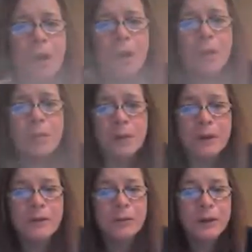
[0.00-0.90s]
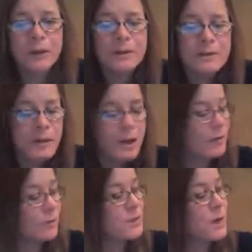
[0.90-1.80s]
Unbelievable hits
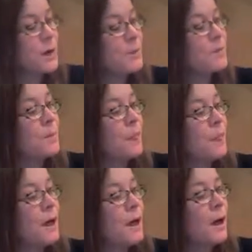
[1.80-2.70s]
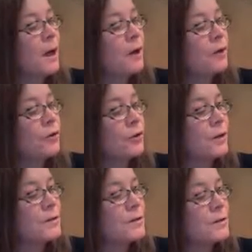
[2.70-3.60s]
every time.
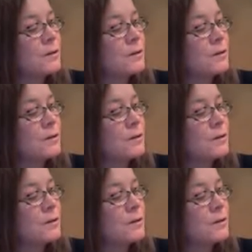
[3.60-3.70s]
Just,